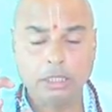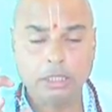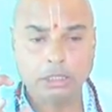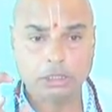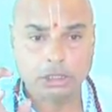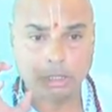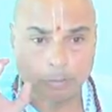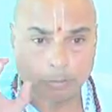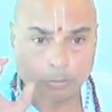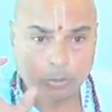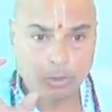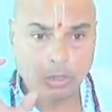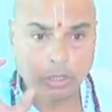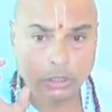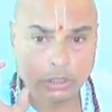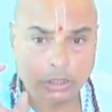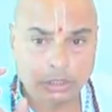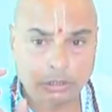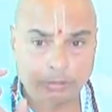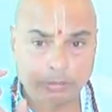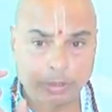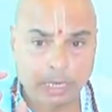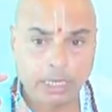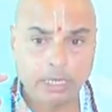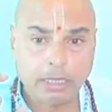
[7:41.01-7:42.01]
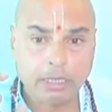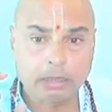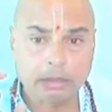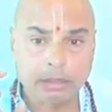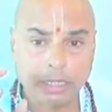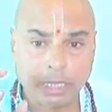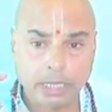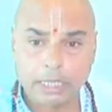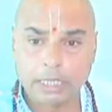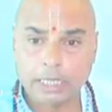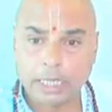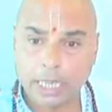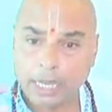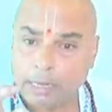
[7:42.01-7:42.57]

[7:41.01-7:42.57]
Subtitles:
subconscious brain, that